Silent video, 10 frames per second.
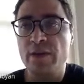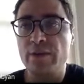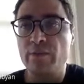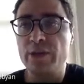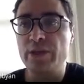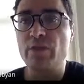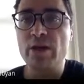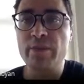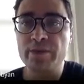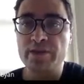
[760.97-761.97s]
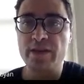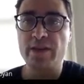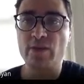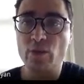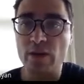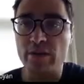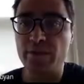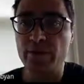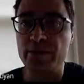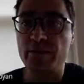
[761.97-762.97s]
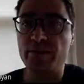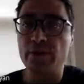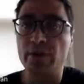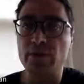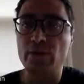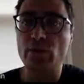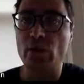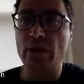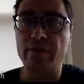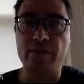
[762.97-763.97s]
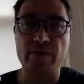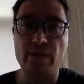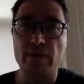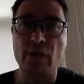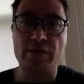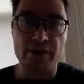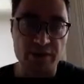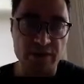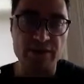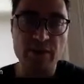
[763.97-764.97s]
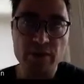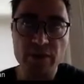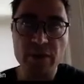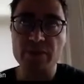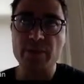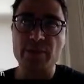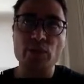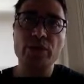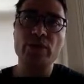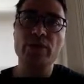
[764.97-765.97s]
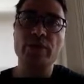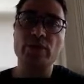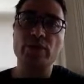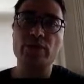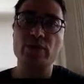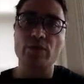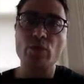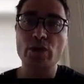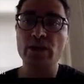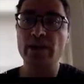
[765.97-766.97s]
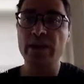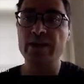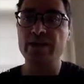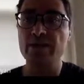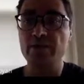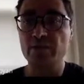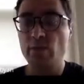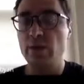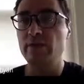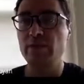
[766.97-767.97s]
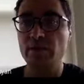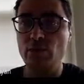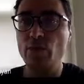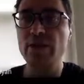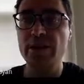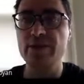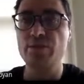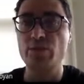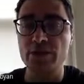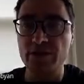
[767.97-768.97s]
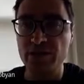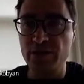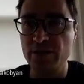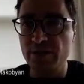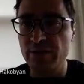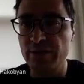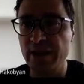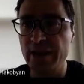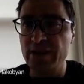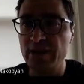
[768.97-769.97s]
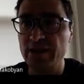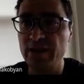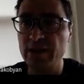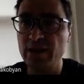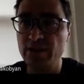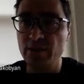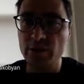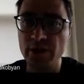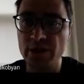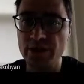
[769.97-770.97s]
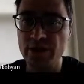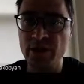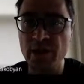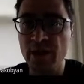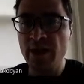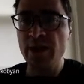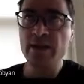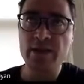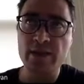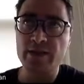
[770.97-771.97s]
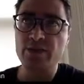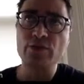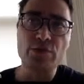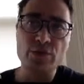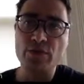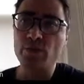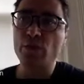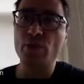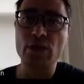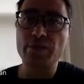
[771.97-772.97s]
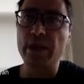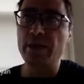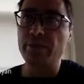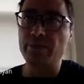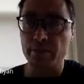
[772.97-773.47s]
we know companies like Google, for example, who have a lot of successful products, but do we know that also Google has what's considered around 8 successful products? That's YouTube, Google Map,